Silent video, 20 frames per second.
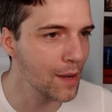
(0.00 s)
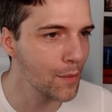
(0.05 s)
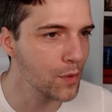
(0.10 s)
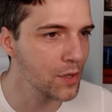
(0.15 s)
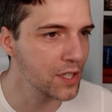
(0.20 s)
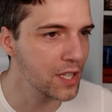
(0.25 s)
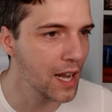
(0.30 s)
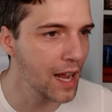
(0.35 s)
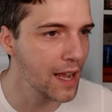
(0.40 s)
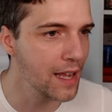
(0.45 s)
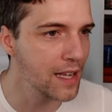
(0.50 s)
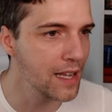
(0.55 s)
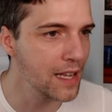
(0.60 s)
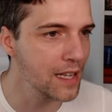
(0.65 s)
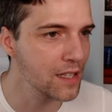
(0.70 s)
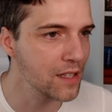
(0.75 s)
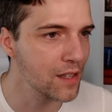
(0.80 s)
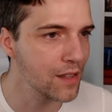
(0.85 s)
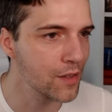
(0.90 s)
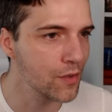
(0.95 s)
I would say,
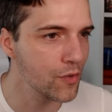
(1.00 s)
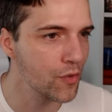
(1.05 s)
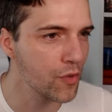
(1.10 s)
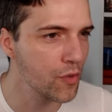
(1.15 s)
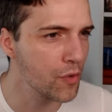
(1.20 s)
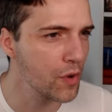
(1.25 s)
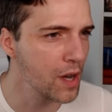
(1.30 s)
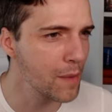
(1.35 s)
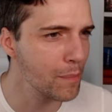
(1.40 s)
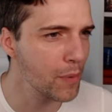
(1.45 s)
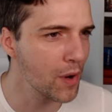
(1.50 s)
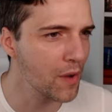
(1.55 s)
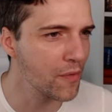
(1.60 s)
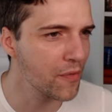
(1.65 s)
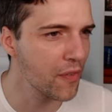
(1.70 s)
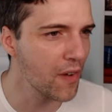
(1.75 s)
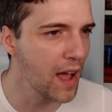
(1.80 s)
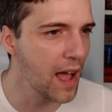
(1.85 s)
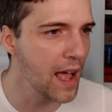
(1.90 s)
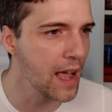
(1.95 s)
is
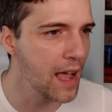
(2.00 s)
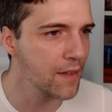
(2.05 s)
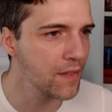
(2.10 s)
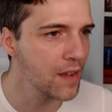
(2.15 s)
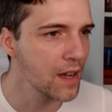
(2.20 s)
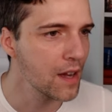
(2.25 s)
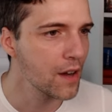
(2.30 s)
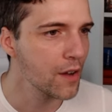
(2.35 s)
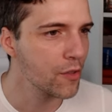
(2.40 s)
3.5,